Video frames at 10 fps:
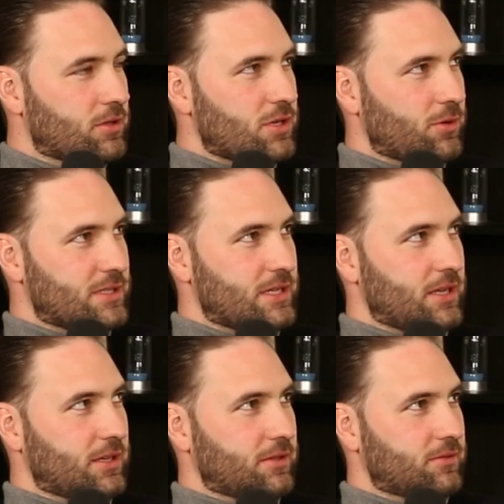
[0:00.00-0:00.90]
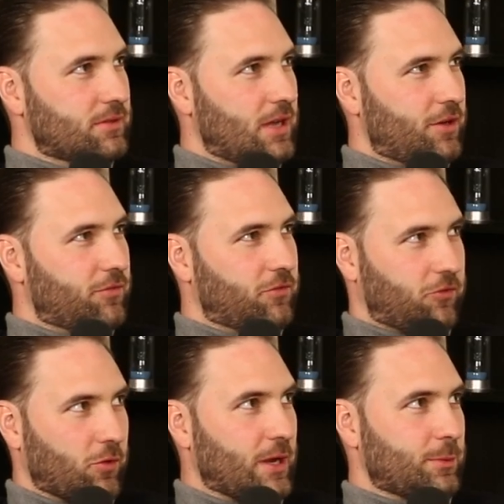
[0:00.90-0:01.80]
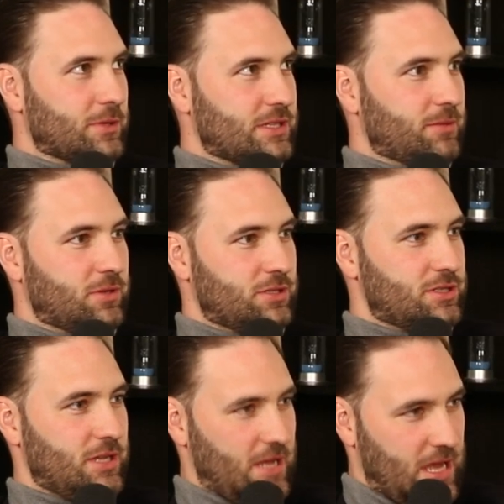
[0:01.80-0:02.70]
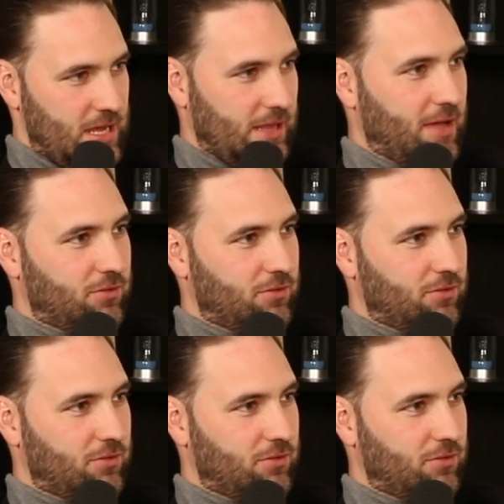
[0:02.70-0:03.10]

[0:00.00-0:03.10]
So it's not a frequency, but just a level